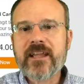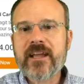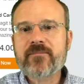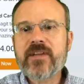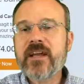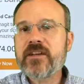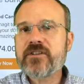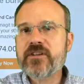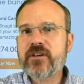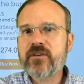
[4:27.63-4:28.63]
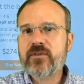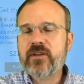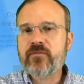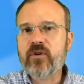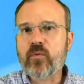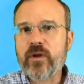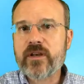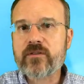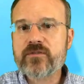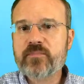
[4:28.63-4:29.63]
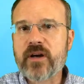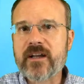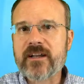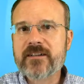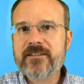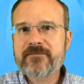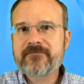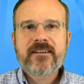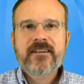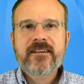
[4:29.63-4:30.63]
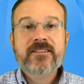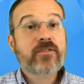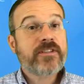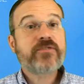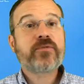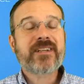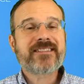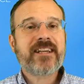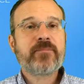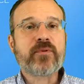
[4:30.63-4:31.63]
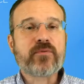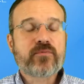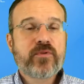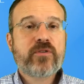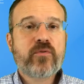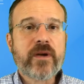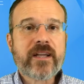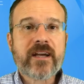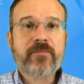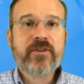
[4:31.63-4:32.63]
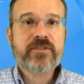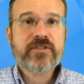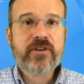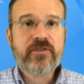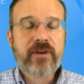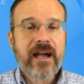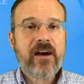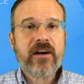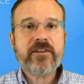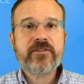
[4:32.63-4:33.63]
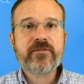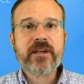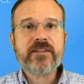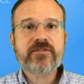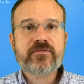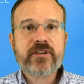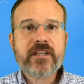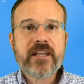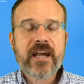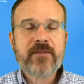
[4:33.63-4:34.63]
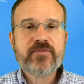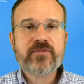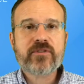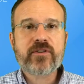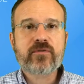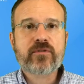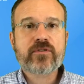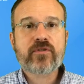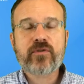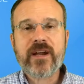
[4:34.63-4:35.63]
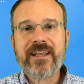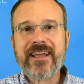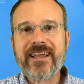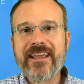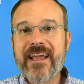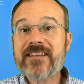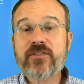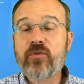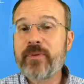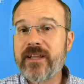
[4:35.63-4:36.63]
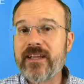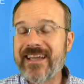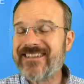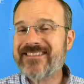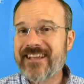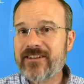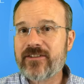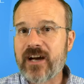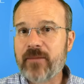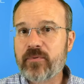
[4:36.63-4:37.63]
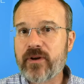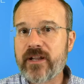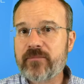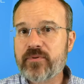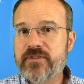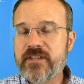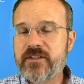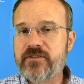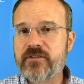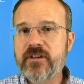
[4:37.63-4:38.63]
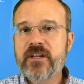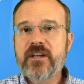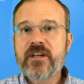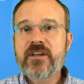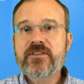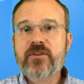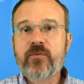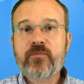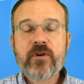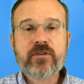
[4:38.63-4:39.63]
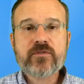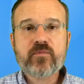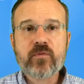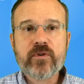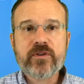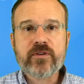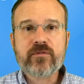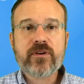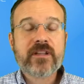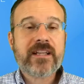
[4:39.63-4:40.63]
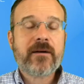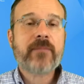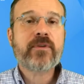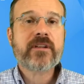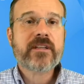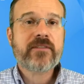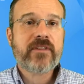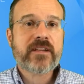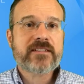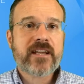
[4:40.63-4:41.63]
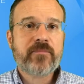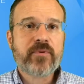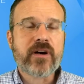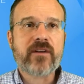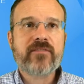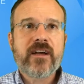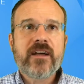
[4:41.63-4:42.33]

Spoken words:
Camtasia for a Windows product. So let's do an example. Real quick, I'm going to show you how I do a screen capture in order to create a SOP, a standard operating procedure. So first, what we do, I'm going to give the example of